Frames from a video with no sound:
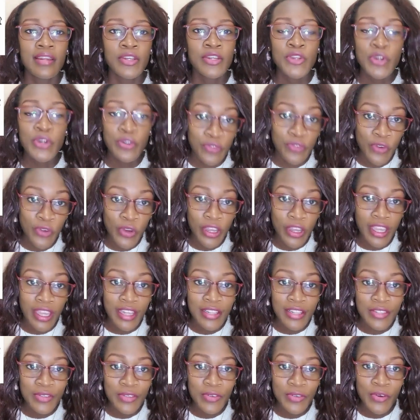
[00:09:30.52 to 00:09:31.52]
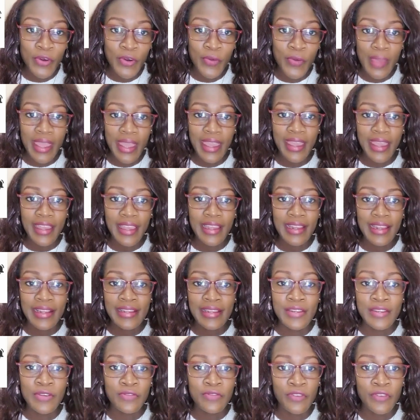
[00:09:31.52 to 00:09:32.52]
don't forget to comment
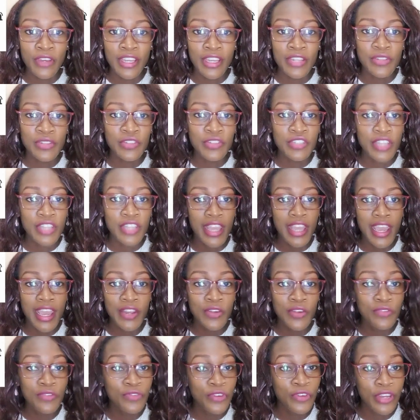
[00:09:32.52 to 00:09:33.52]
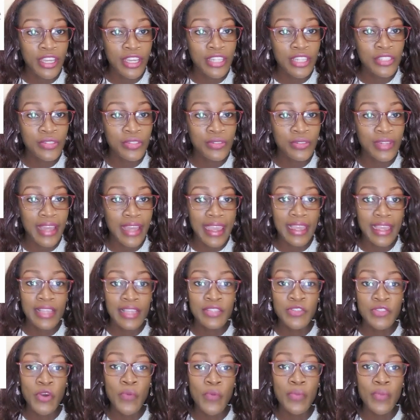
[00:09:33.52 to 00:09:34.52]
don't forget to share don't forget to like
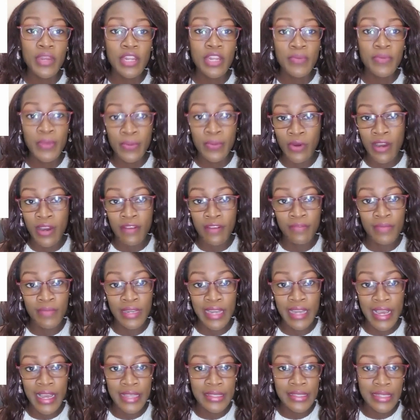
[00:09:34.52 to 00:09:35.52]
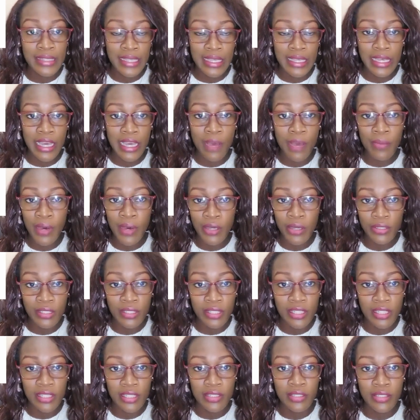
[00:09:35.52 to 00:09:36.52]
so many people have been asking about
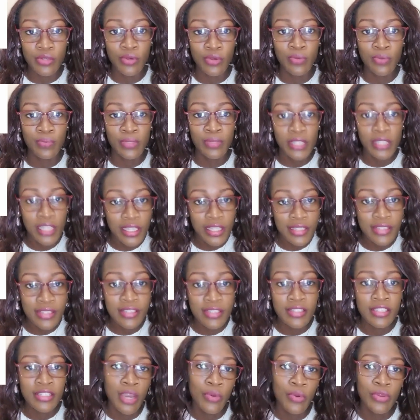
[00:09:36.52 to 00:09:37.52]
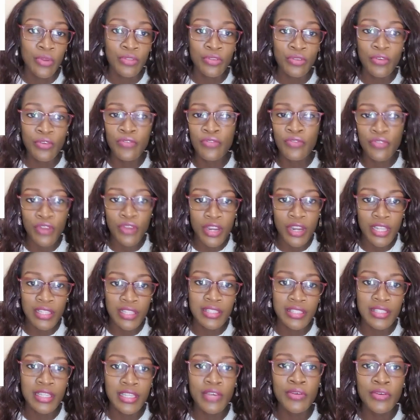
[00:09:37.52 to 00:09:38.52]
this so please share with your
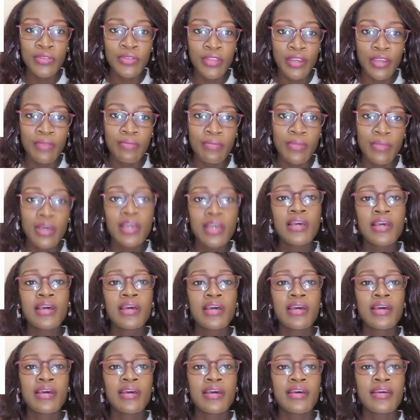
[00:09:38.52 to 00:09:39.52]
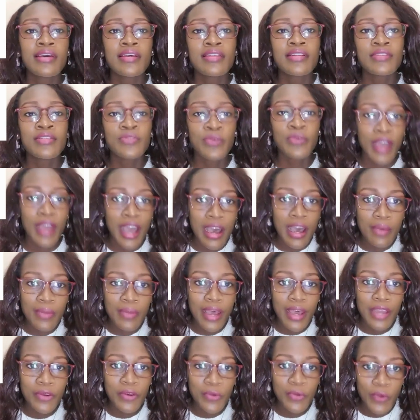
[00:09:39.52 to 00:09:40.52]
friends tell them to come
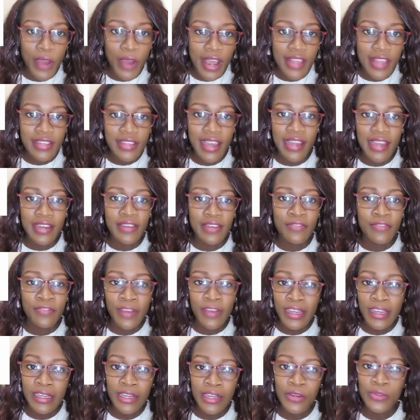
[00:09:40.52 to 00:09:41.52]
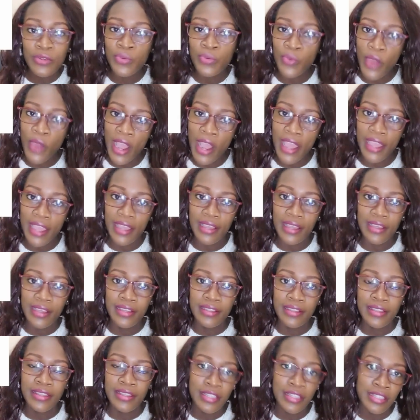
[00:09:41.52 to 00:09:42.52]
and watch and find out why
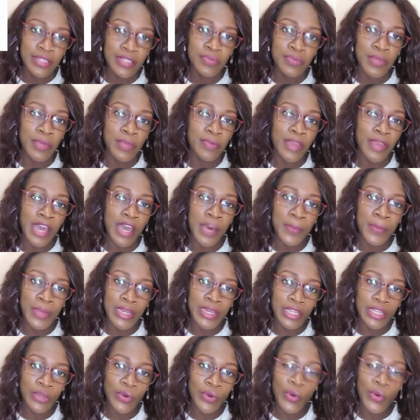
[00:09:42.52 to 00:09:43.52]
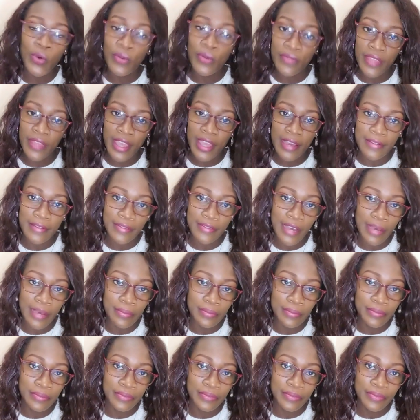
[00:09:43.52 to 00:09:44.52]
this may be happening on their
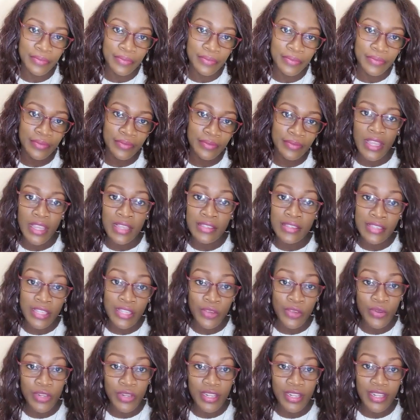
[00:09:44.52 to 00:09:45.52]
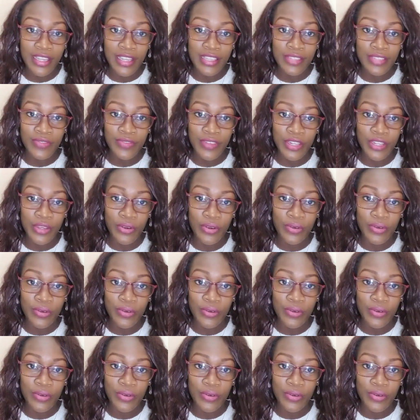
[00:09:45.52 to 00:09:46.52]
farm. See you in the next video.